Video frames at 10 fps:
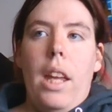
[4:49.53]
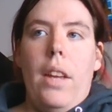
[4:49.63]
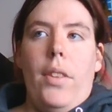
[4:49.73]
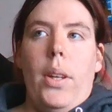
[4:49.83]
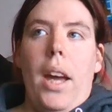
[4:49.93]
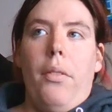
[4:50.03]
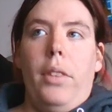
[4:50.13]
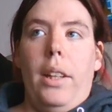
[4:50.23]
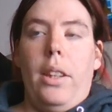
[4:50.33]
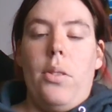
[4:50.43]
If you have
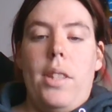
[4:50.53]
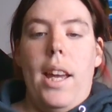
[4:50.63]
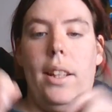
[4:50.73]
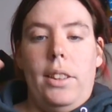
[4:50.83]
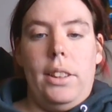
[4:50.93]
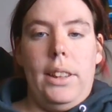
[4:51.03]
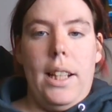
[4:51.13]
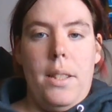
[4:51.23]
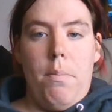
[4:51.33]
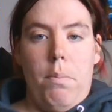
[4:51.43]
like those
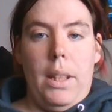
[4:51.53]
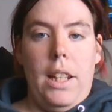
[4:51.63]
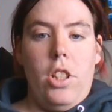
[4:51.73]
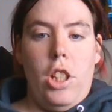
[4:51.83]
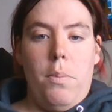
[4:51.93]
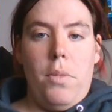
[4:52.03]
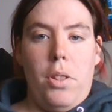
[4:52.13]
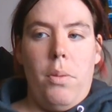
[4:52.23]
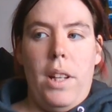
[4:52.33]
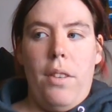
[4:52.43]
exercise play gyms
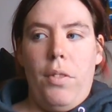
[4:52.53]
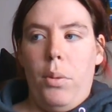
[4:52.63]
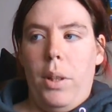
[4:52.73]
or whatever,